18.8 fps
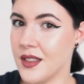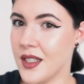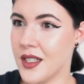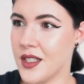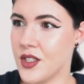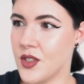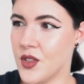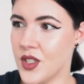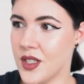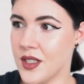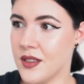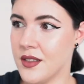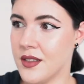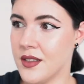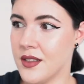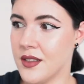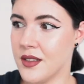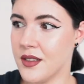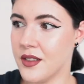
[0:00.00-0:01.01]
I
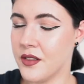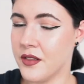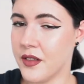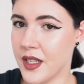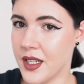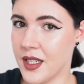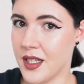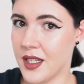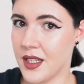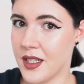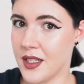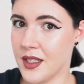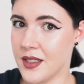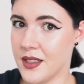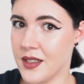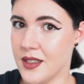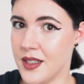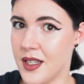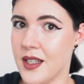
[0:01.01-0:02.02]
just
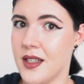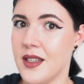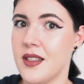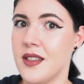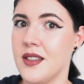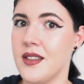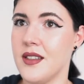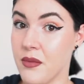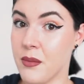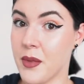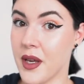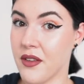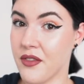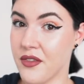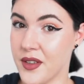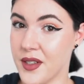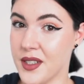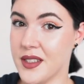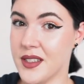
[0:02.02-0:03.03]
realized that my
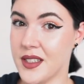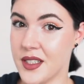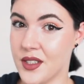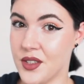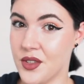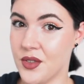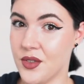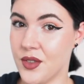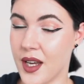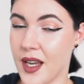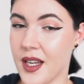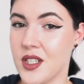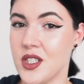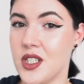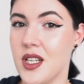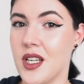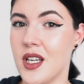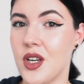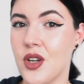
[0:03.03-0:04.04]
first tattoo
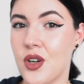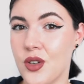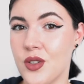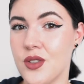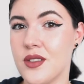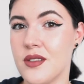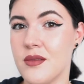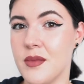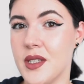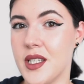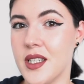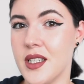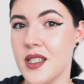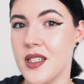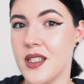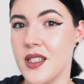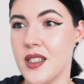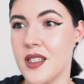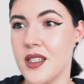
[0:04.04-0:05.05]
actually caused me,
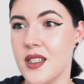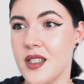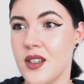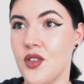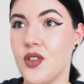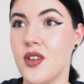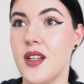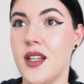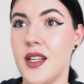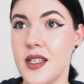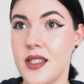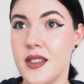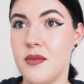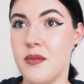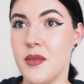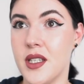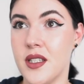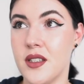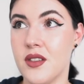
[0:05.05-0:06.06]
or led
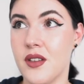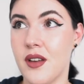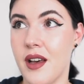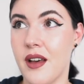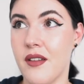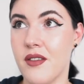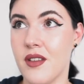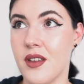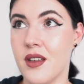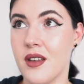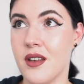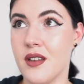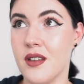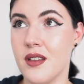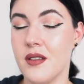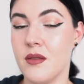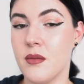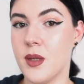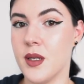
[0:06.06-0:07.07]
me to having
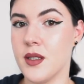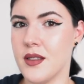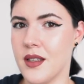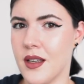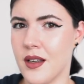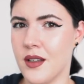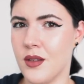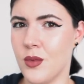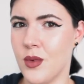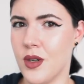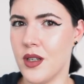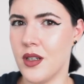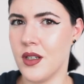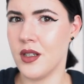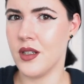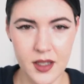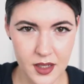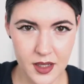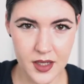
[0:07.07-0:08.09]
my second one.
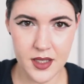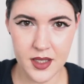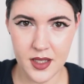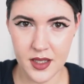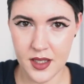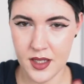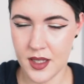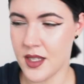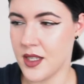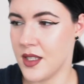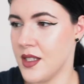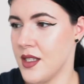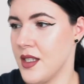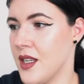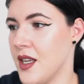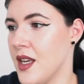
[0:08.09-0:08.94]
Listen to this.